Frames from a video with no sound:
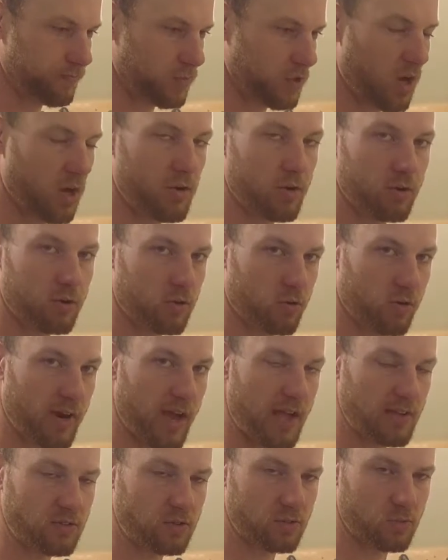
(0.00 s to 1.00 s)
under
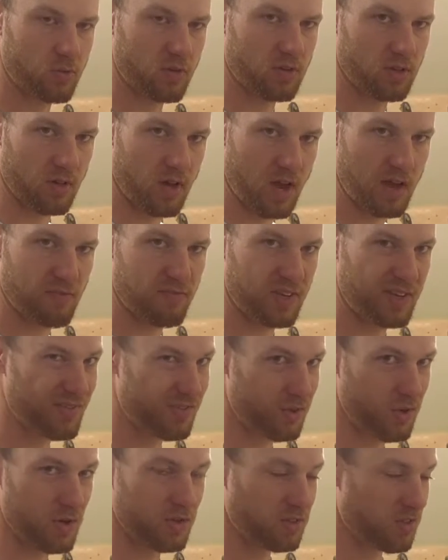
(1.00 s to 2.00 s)
duress with a knife, even
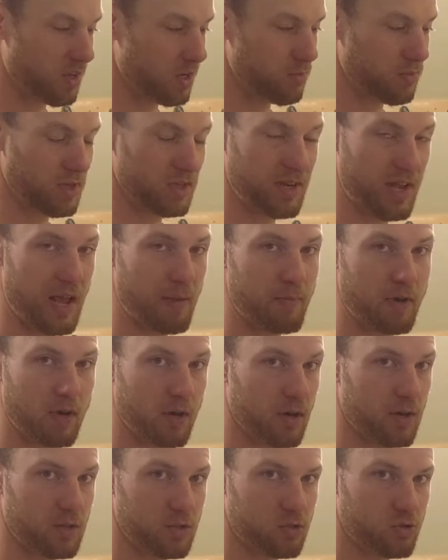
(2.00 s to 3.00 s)
though it's going to be damn near
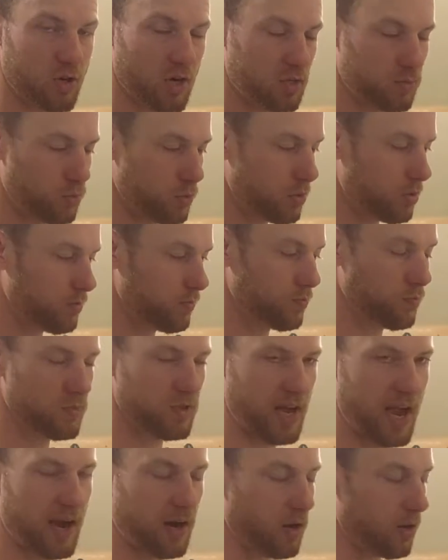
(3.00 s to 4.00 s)
indestructible
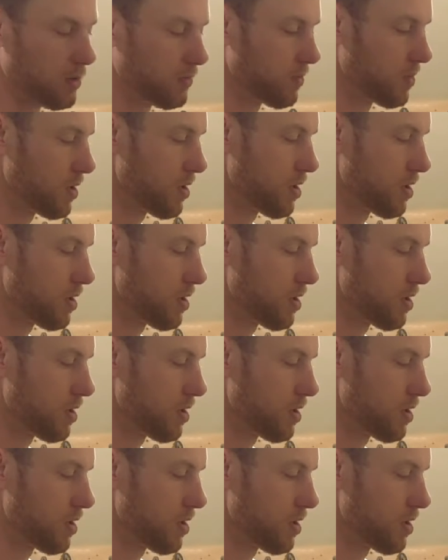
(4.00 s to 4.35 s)
dagger,